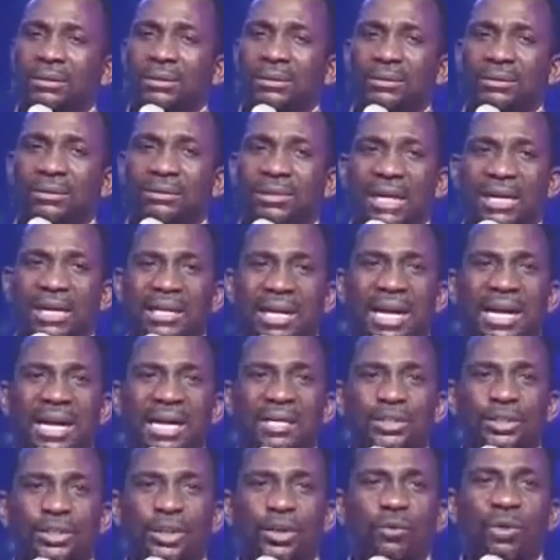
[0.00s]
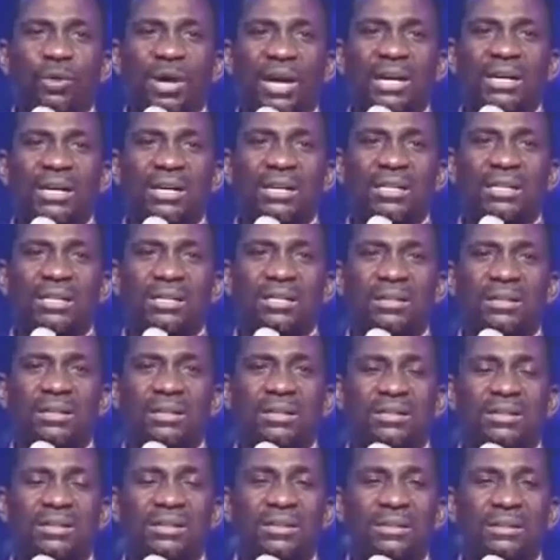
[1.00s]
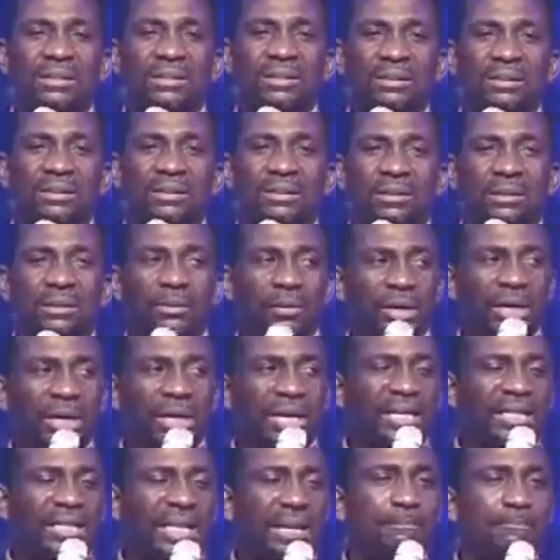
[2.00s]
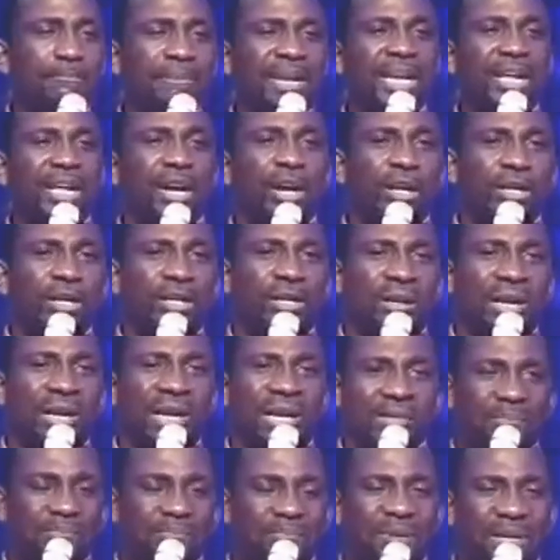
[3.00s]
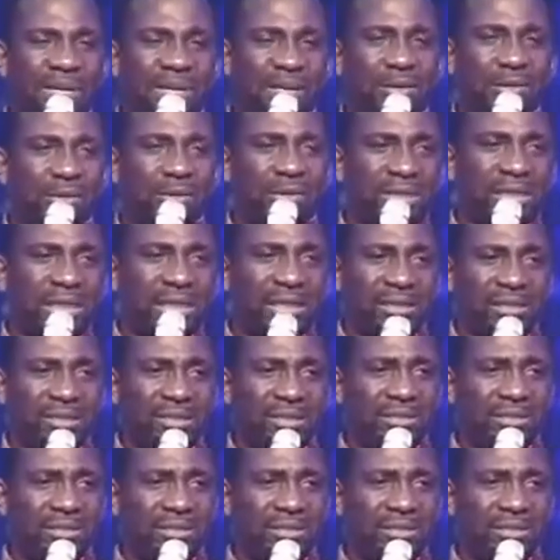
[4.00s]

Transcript: that had someone release a million dollars per crusade.